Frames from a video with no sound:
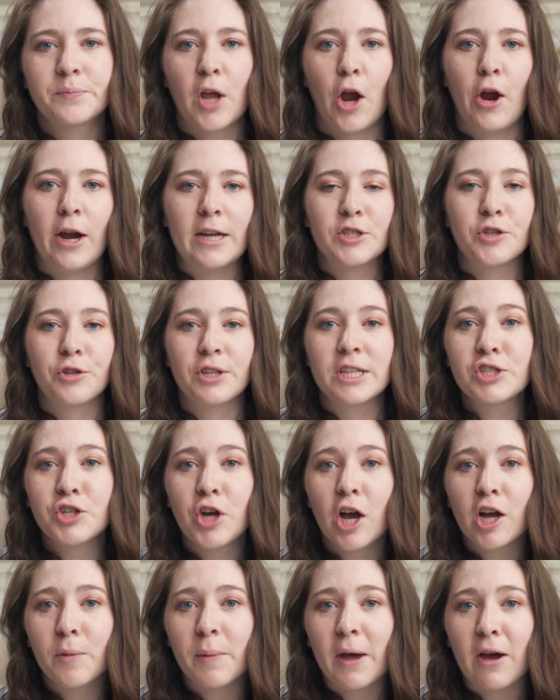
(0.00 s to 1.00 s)
All right, so let's
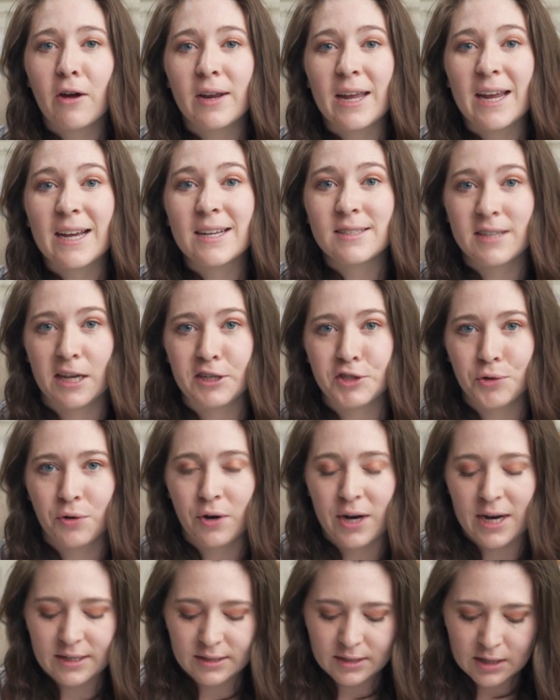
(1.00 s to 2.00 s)
talk about
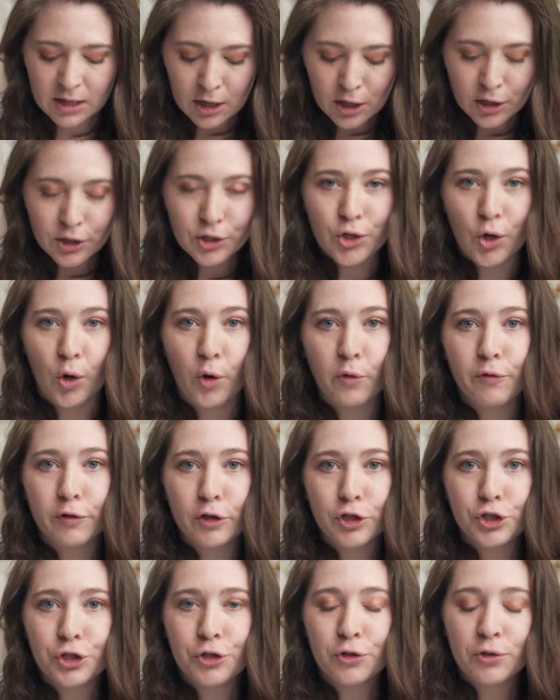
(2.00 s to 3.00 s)
accessories. So for
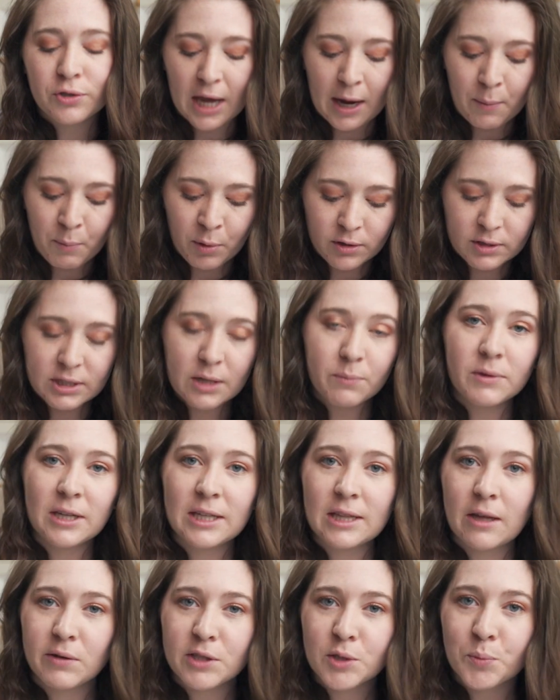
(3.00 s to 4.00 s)
shoes, I pulled
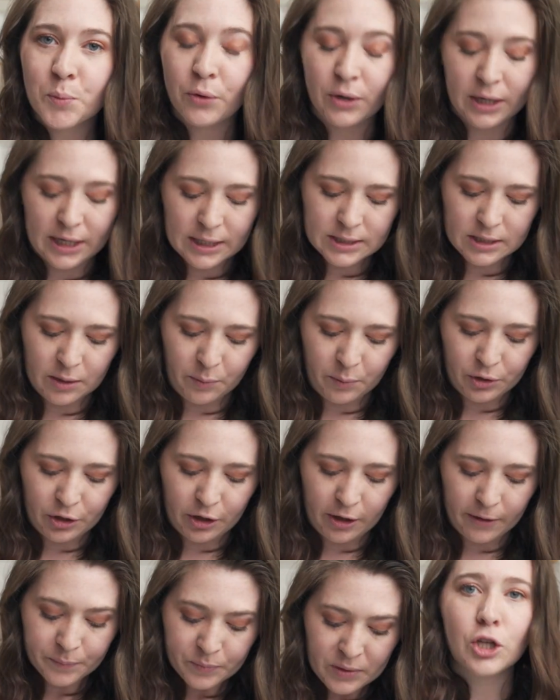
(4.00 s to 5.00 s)
something that was pretty
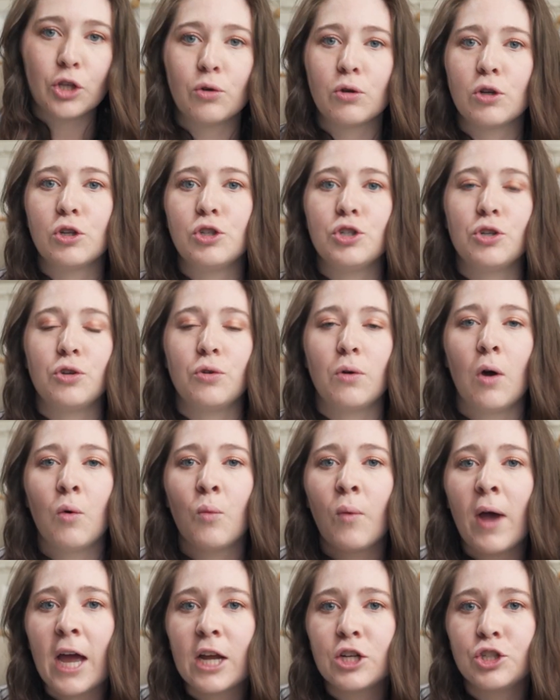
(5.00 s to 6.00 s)
similar. You could do a
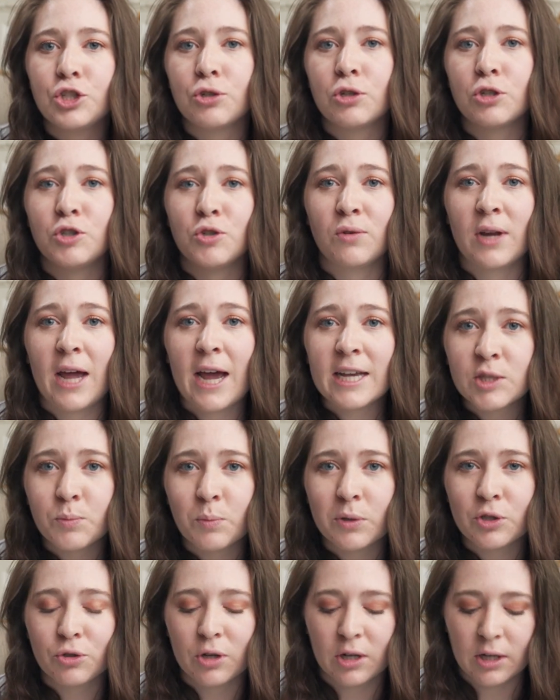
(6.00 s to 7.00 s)
wedge, you could do an
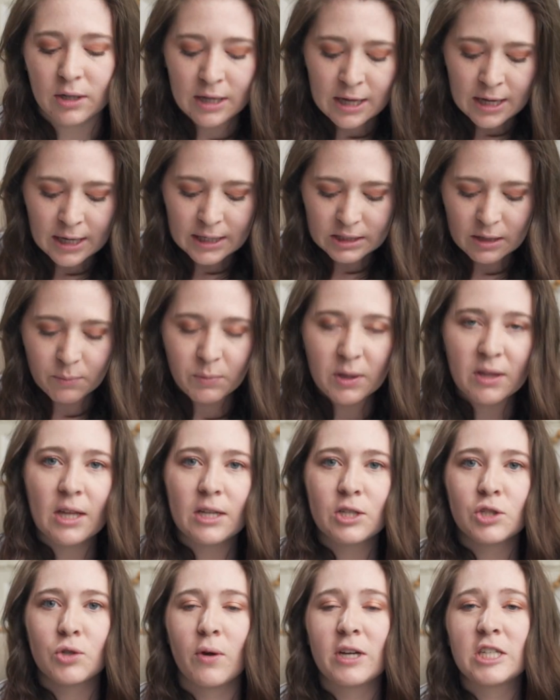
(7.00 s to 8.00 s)
espadrille, something
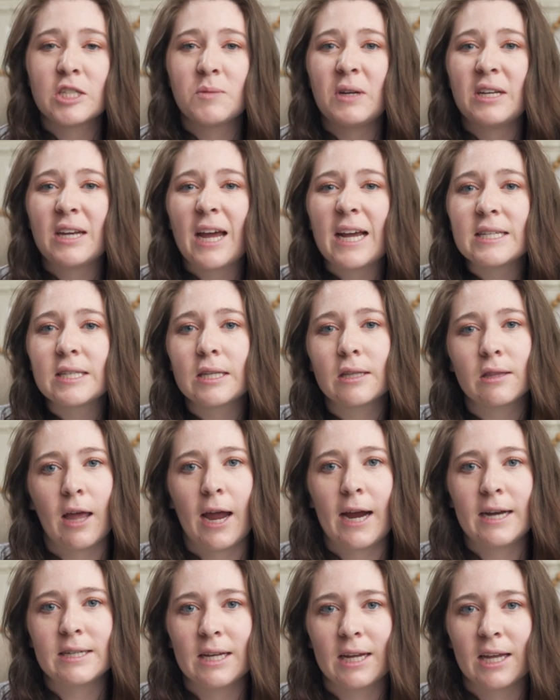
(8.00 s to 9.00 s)
that's going to be nice and
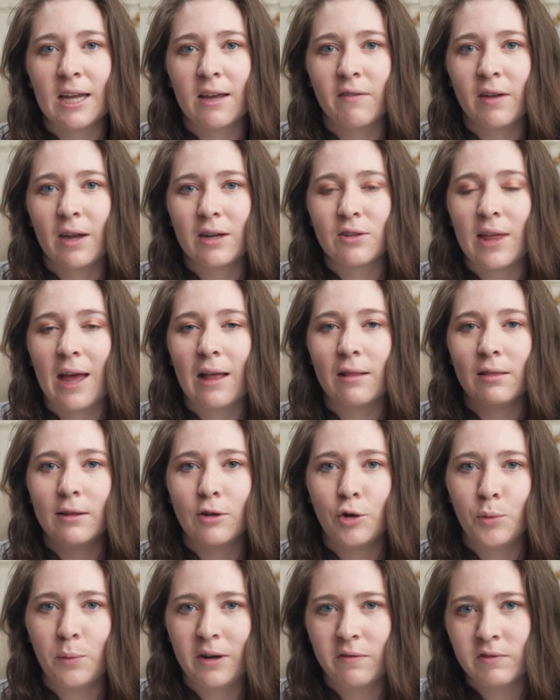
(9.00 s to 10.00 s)
light and give it that
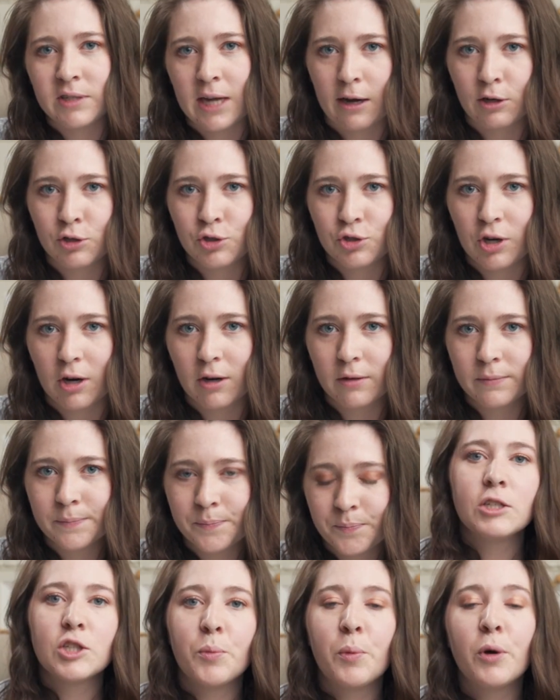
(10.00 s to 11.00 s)
little bit of texture.
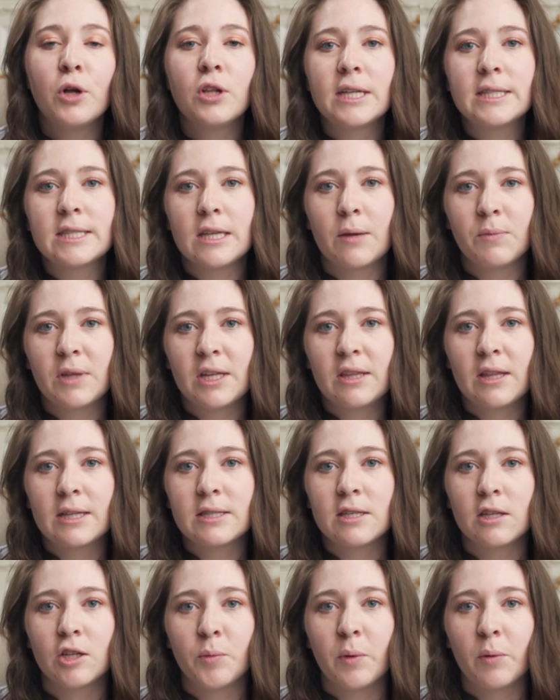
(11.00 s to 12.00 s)
To pull in something
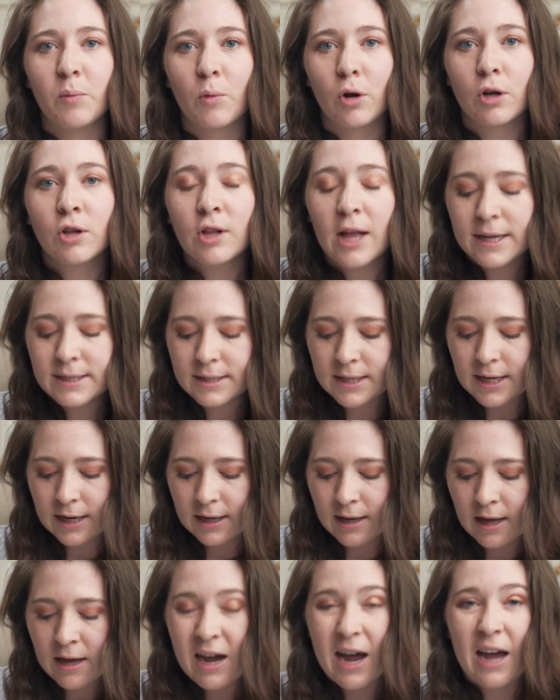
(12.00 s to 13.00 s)
that's a little bit more
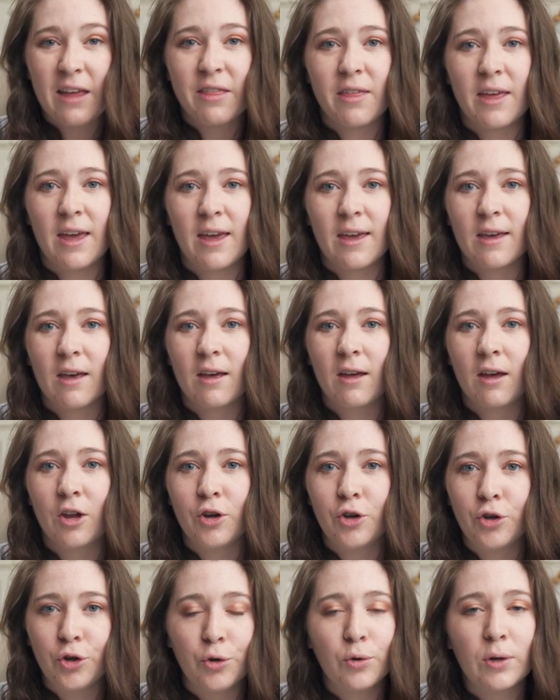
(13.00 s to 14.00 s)
classic, I think a
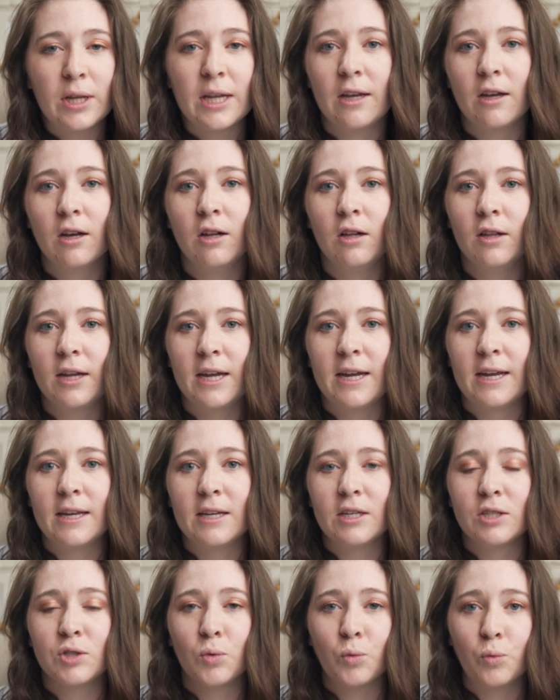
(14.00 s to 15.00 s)
nude heel
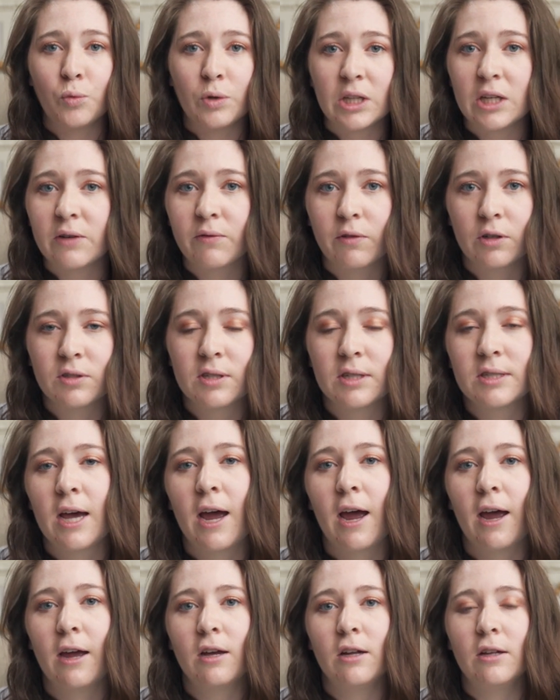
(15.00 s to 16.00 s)
is really
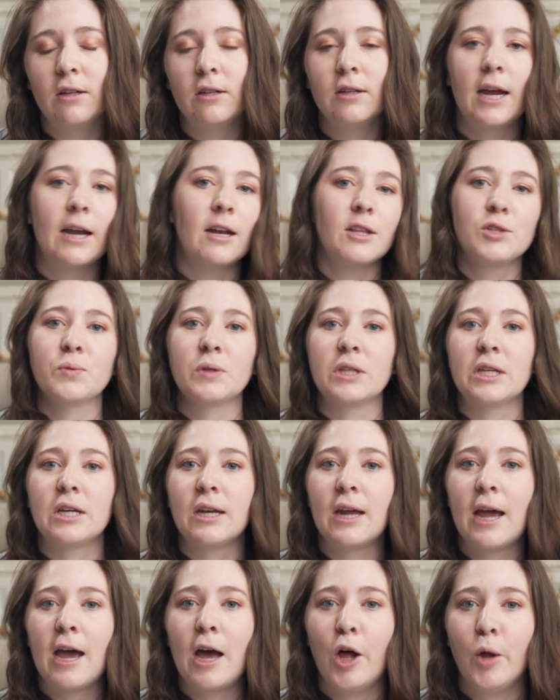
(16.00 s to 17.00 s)
versatile and it's really
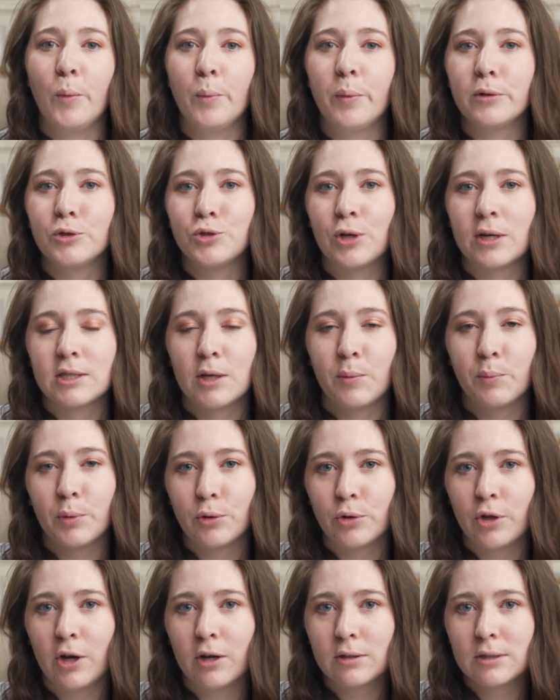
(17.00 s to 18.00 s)
gonna help dress up your
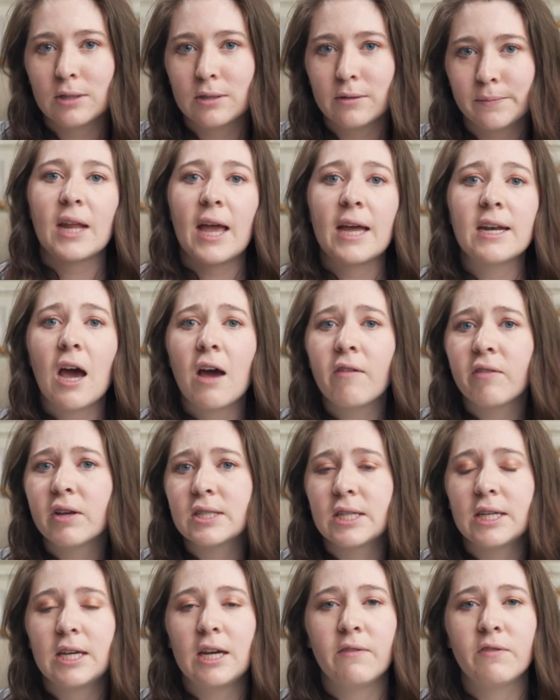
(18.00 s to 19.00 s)
looks. And
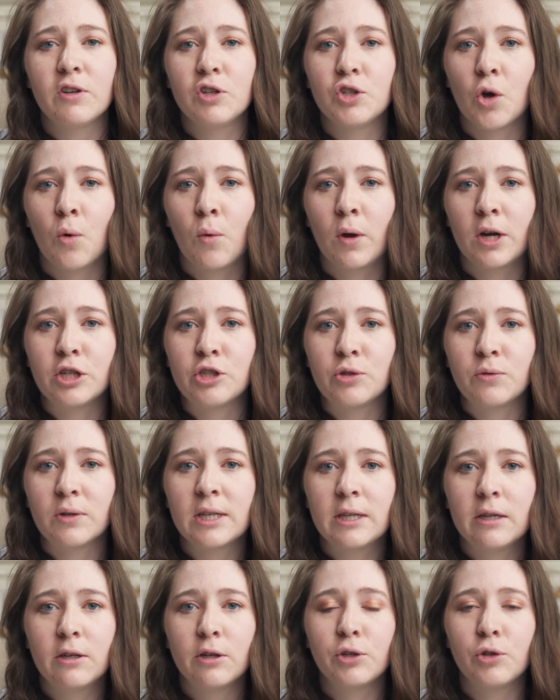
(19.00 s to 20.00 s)
obviously, if you don't wanna do a
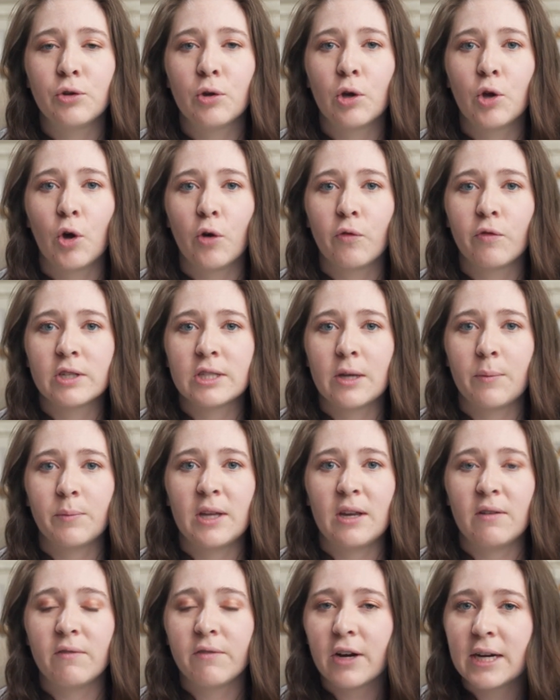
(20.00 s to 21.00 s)
heel, you could go for
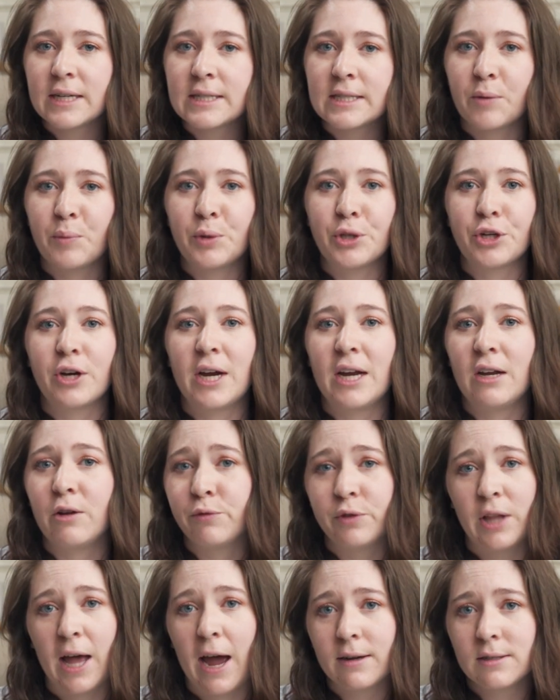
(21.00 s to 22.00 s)
something very similar in a
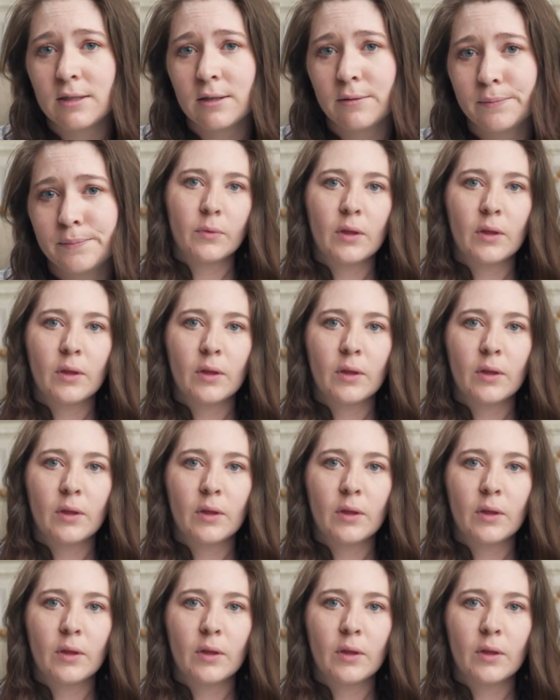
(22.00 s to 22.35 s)
flat.